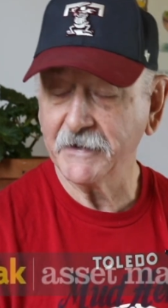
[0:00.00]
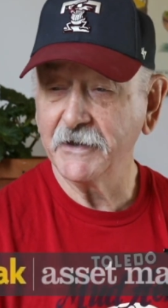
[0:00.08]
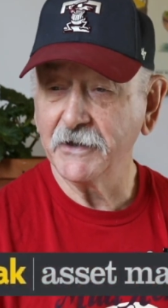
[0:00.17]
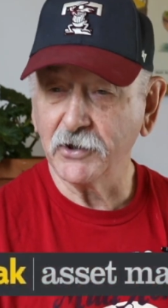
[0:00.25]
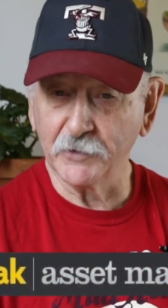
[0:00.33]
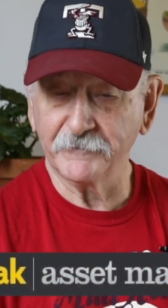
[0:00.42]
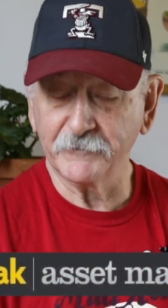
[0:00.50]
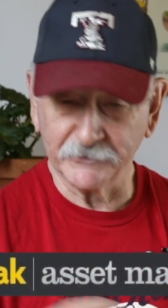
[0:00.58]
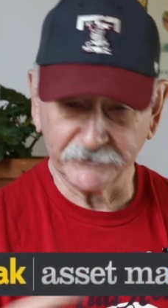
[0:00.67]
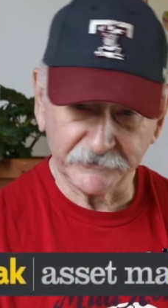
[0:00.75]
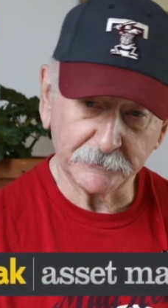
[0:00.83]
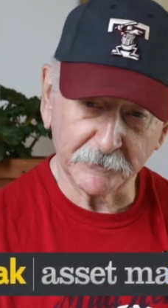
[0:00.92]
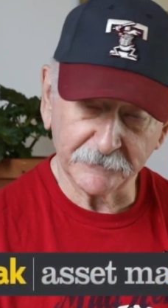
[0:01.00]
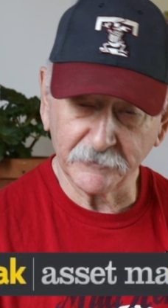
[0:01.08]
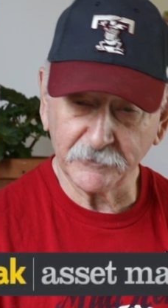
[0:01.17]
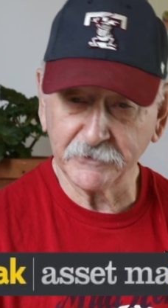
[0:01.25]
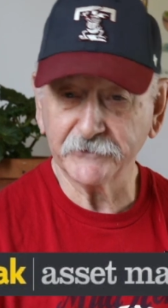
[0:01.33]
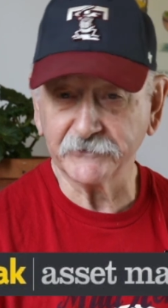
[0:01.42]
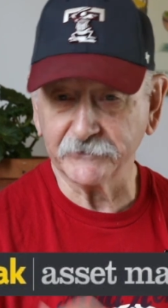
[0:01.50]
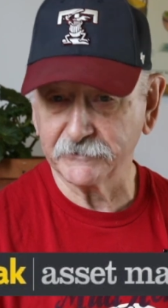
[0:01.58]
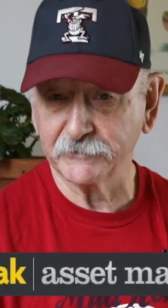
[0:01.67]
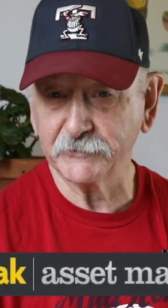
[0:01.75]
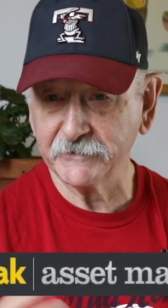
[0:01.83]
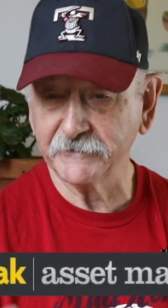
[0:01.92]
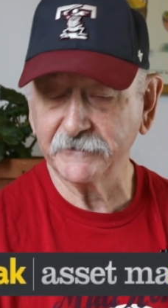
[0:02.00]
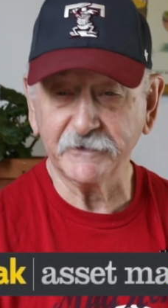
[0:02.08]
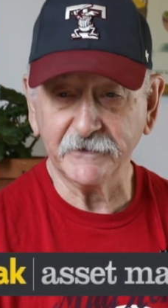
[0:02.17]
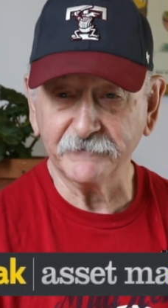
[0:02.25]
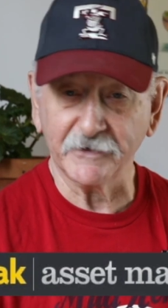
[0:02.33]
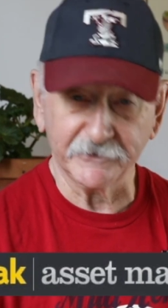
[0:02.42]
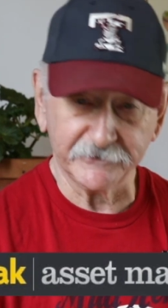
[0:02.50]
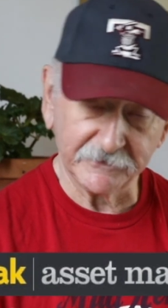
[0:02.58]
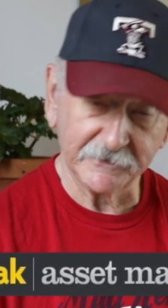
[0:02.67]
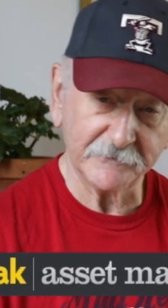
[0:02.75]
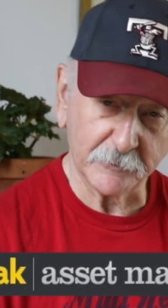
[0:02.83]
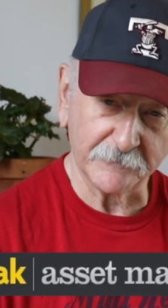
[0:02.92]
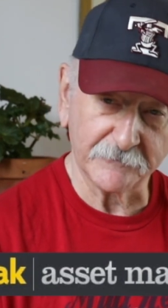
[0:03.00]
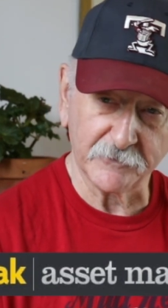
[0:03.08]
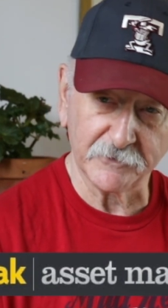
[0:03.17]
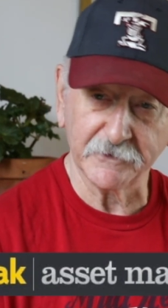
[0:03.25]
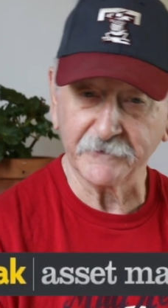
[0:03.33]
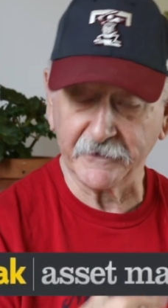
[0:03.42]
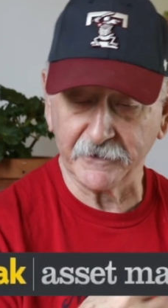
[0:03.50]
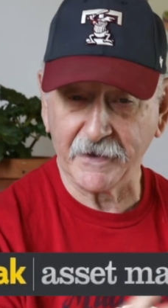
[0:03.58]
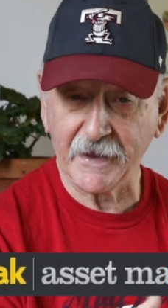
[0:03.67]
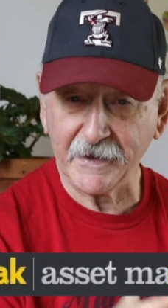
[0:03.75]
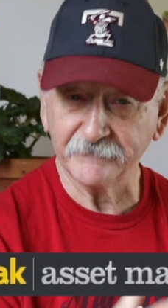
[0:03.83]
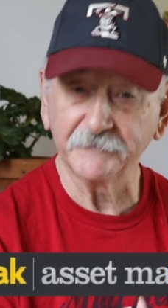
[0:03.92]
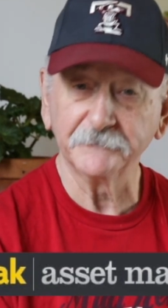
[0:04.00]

or if you want six portfolios, including the volatility portfolio that'll have